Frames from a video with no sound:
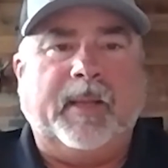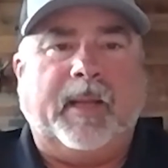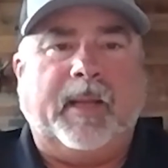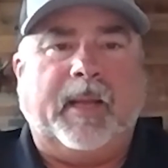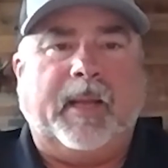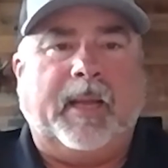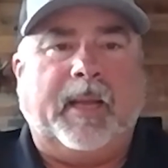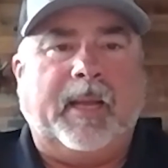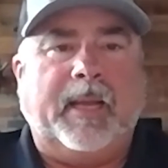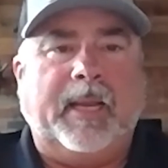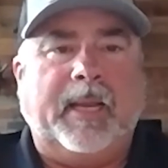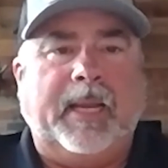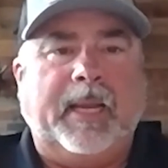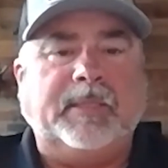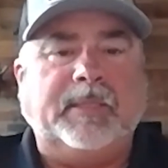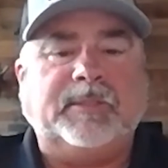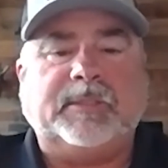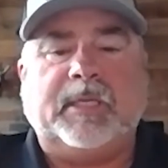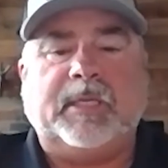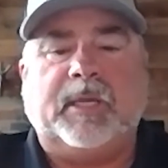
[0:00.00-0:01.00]

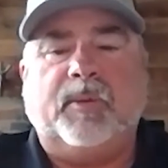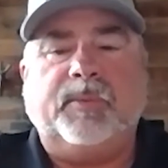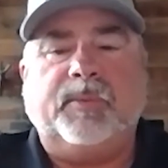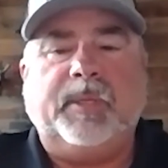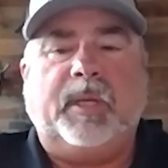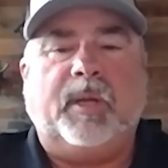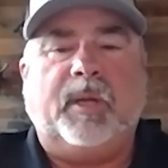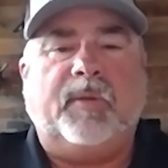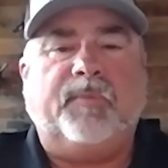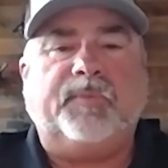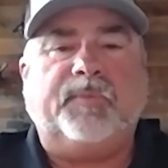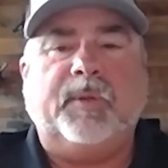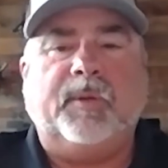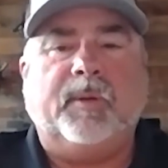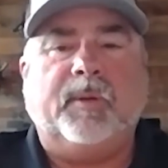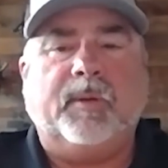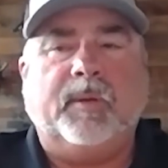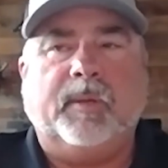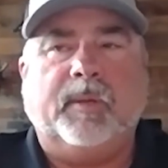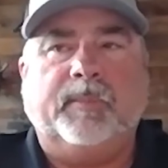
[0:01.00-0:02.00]
And so, if
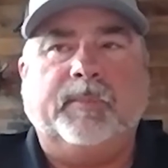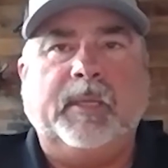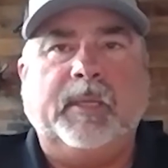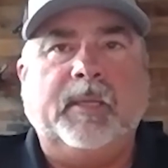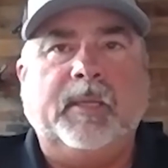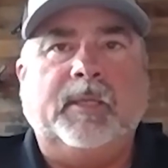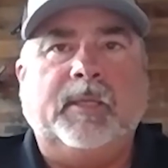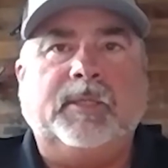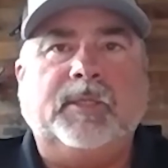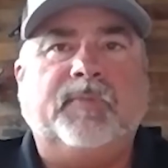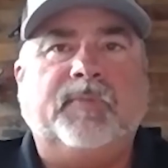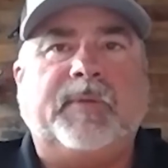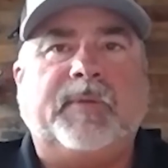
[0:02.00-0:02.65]
you've